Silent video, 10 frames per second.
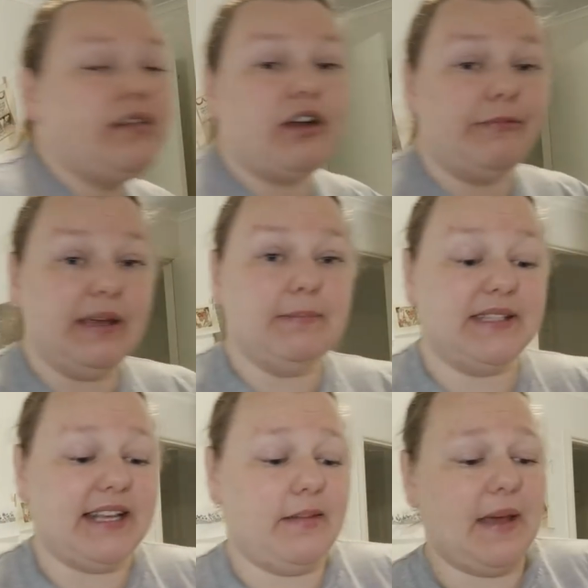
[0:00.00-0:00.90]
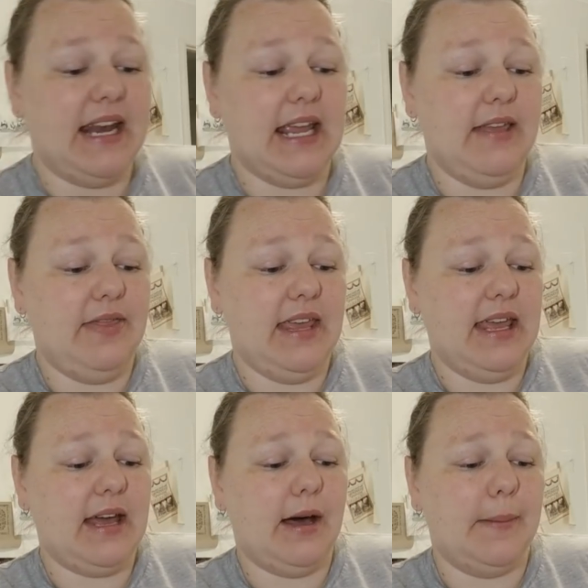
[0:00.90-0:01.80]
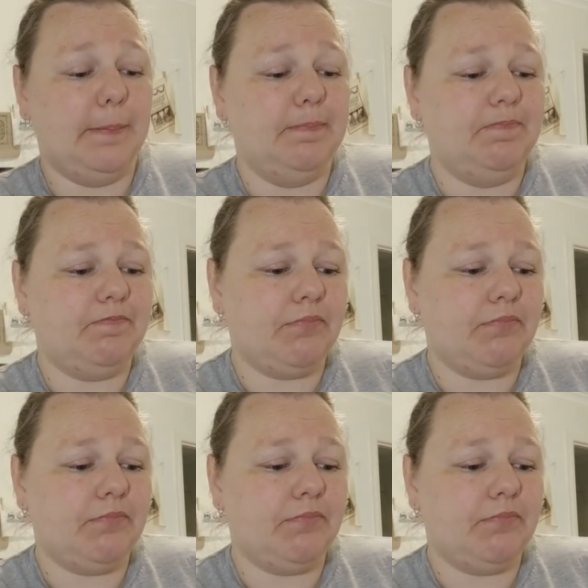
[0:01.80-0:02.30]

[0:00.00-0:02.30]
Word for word: So I've been participating in the um,